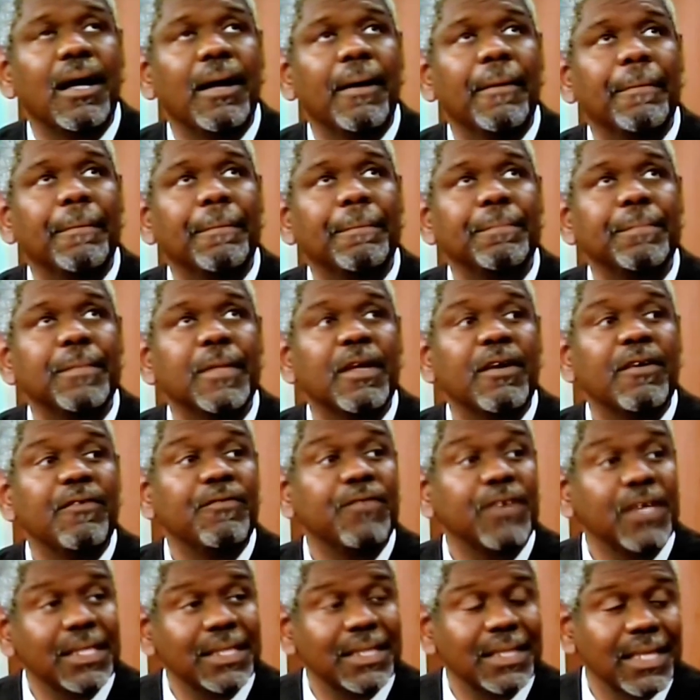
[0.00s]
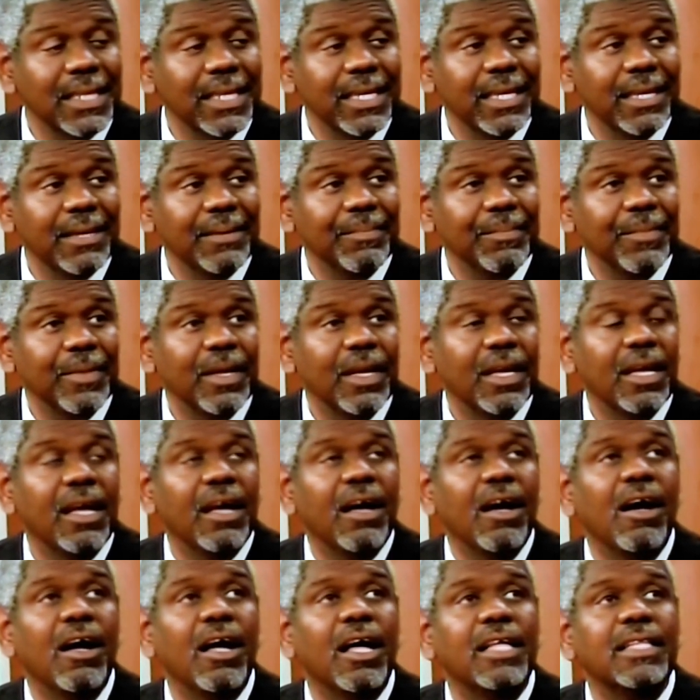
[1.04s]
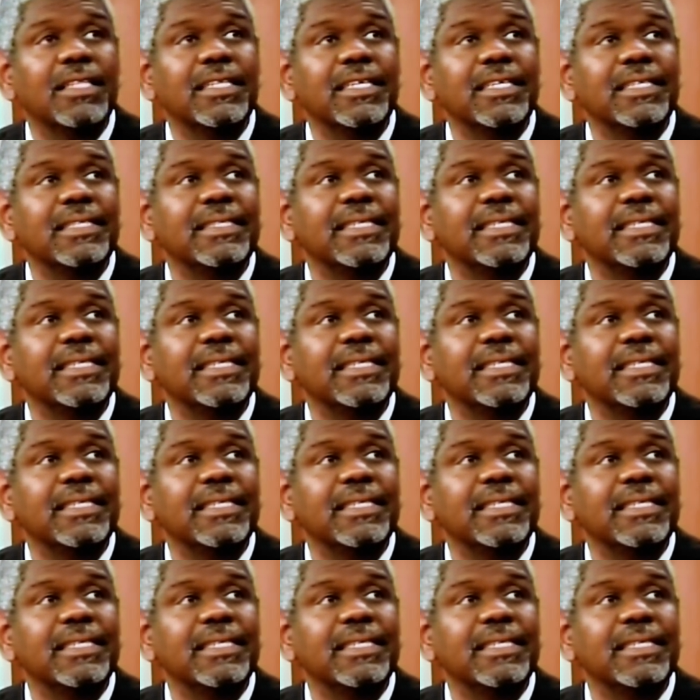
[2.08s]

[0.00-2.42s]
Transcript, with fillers: um, firstly, the